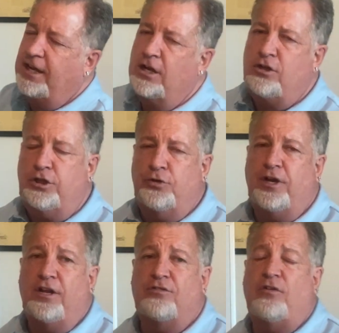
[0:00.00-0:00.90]

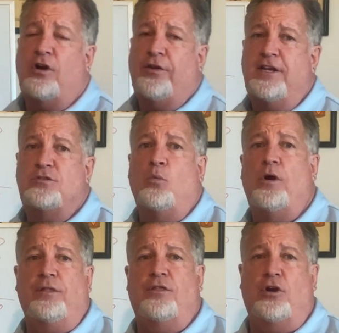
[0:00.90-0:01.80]
included as far as
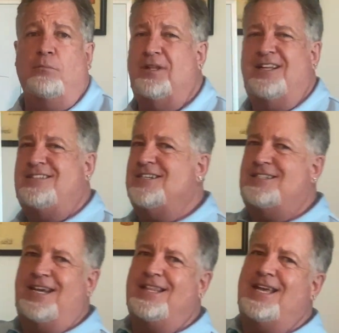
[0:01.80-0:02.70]
1/3. But let's
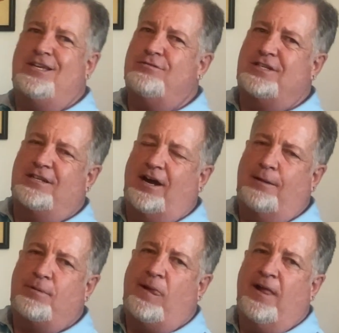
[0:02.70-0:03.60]
just say they use the
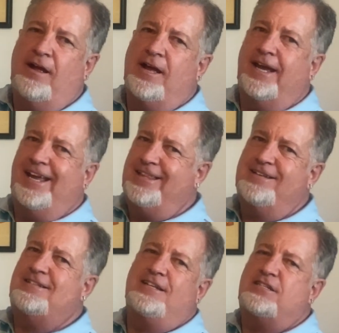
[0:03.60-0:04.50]
top. In
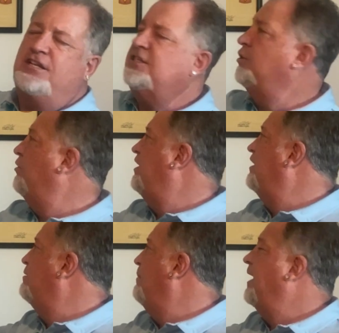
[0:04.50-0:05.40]
this instance, you would
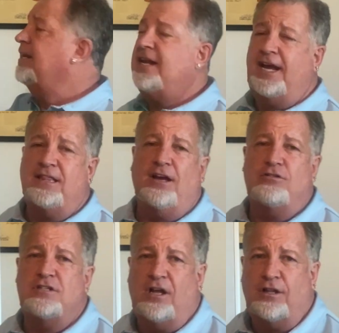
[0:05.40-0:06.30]
need to make
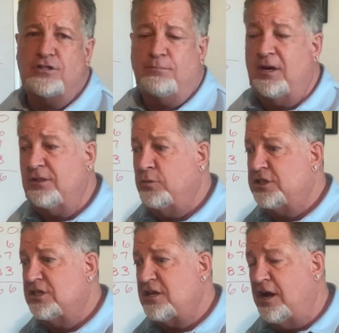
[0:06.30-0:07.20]
$9,000 a month,
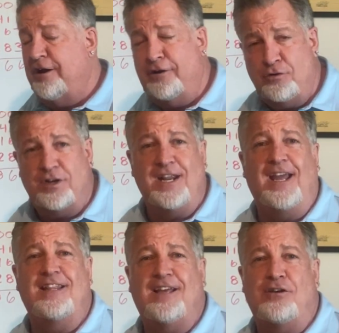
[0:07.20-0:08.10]
which is
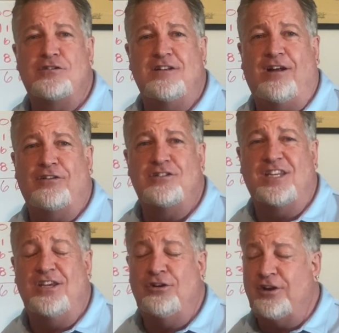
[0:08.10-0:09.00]
$108,000 a
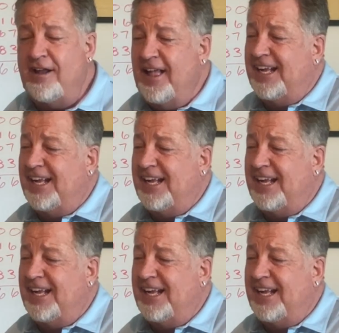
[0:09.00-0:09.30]
year.